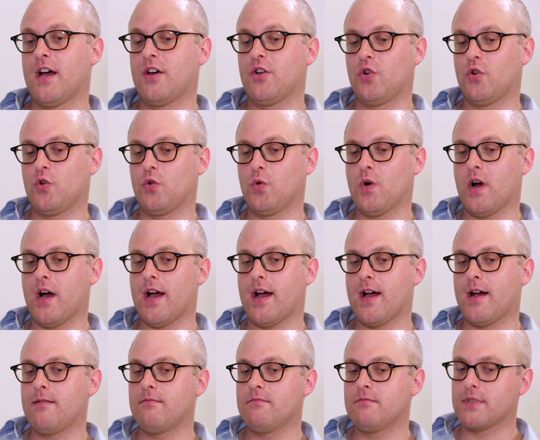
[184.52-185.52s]
who
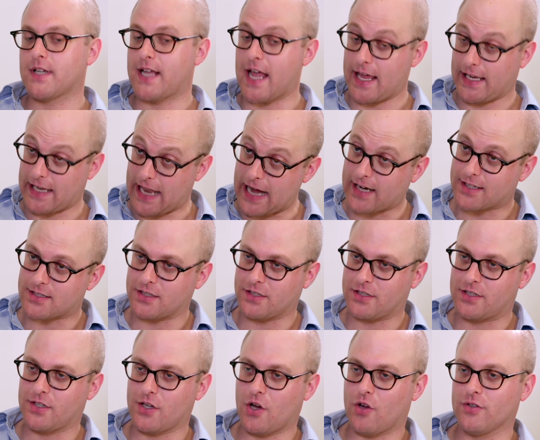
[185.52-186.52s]
get
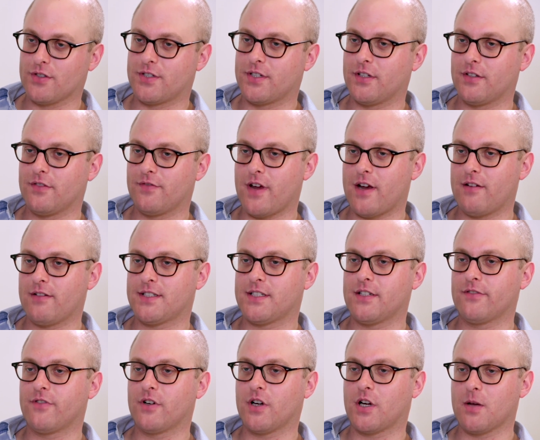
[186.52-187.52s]
elected onto the various
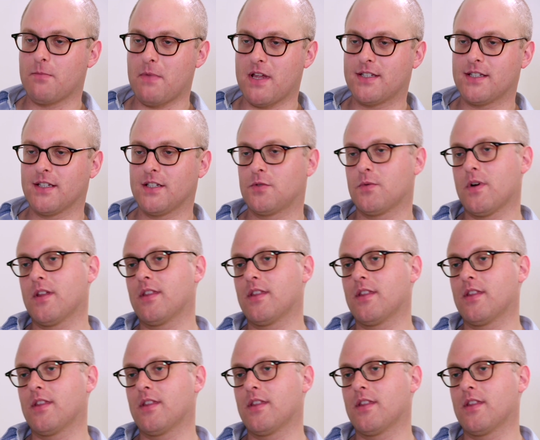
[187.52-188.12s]
different committees,